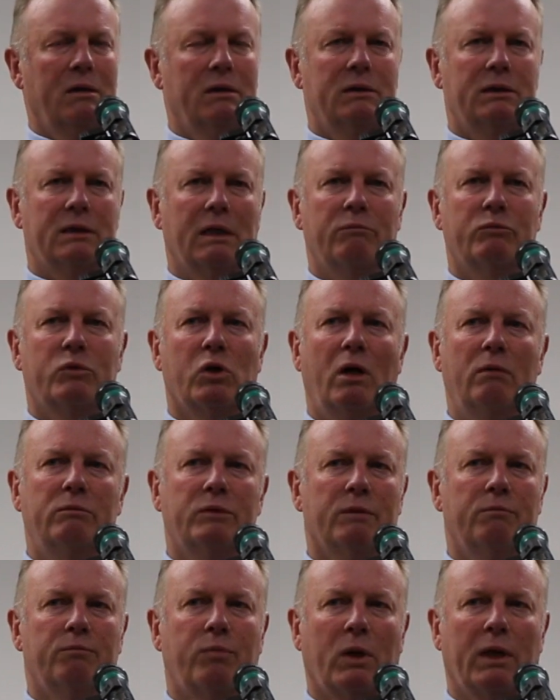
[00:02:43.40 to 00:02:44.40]
Sometimes
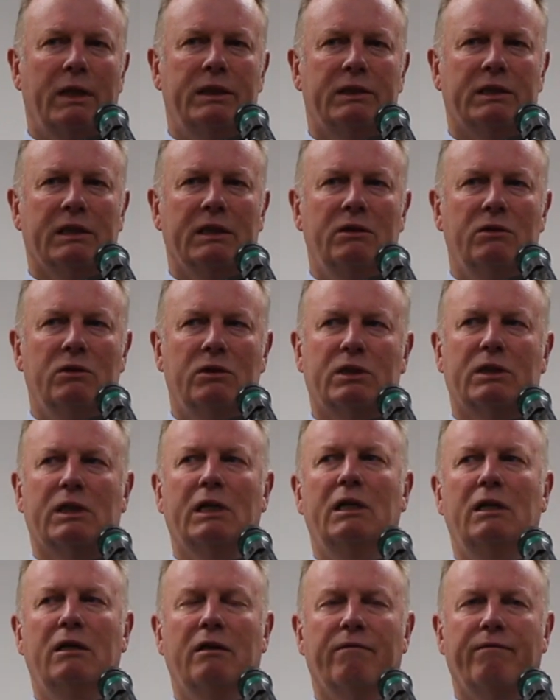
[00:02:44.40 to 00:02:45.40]
in policing you
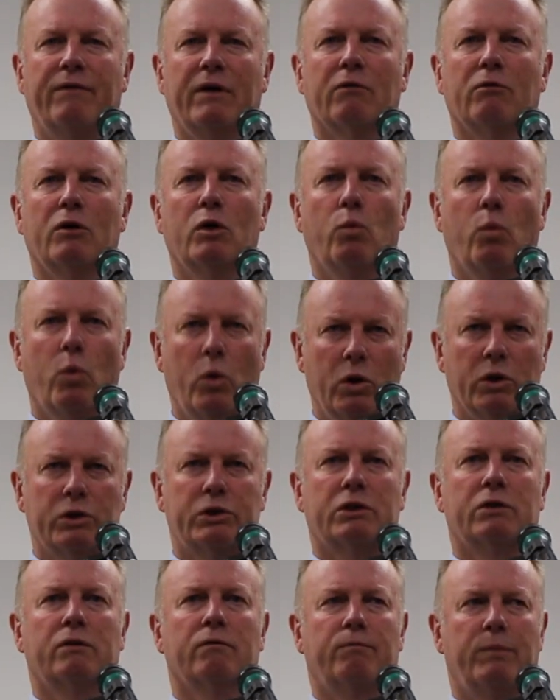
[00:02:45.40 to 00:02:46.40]
see the very
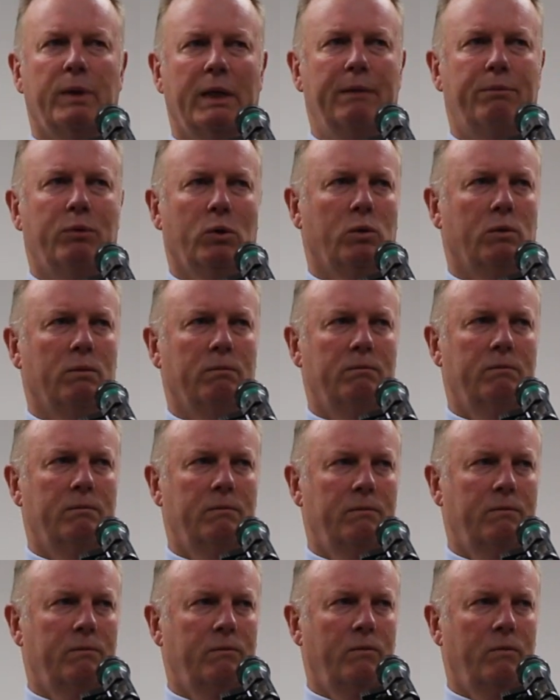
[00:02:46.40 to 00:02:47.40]
worst of people
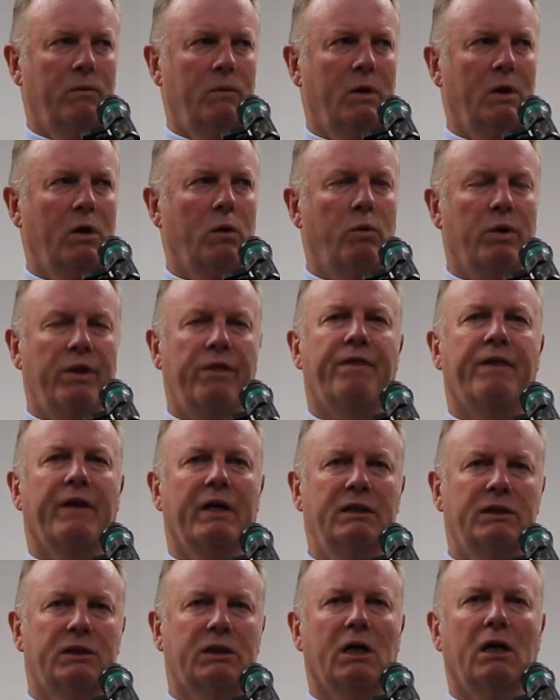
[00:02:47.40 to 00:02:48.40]
when
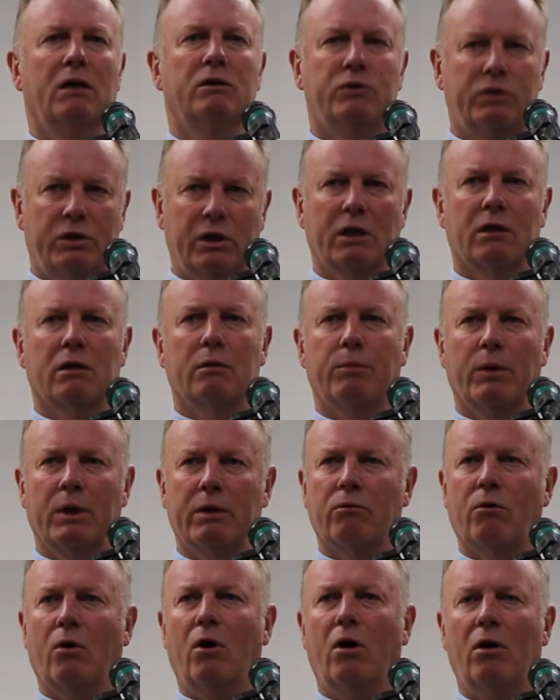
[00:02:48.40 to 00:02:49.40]
things go terribly
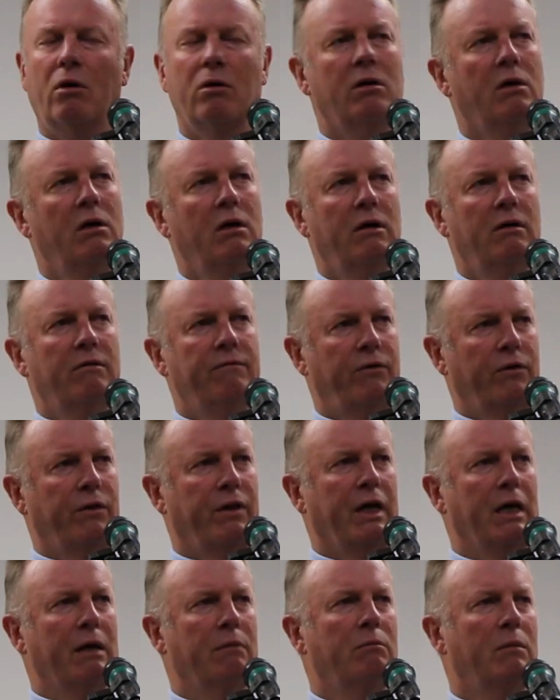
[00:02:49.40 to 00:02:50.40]
wrong for
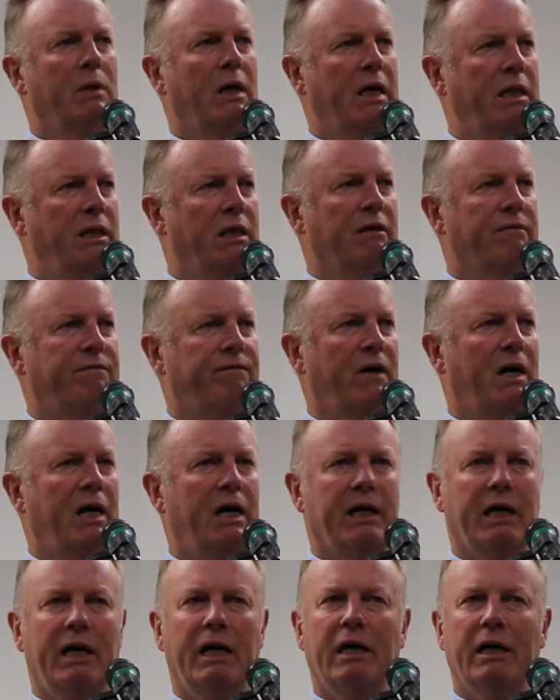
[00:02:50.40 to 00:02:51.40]
them and their
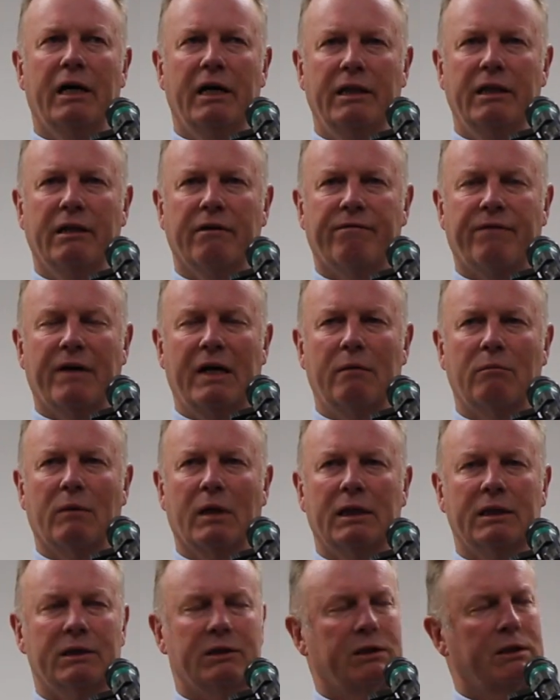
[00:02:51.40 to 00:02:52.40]
whānau and their
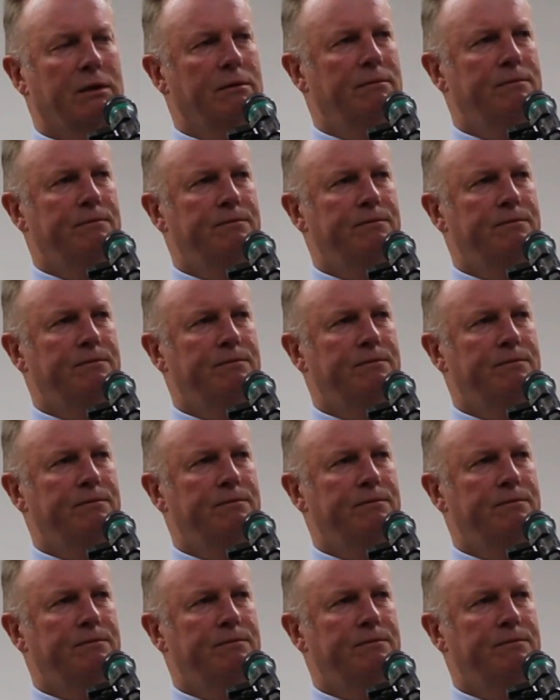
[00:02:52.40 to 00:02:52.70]
families.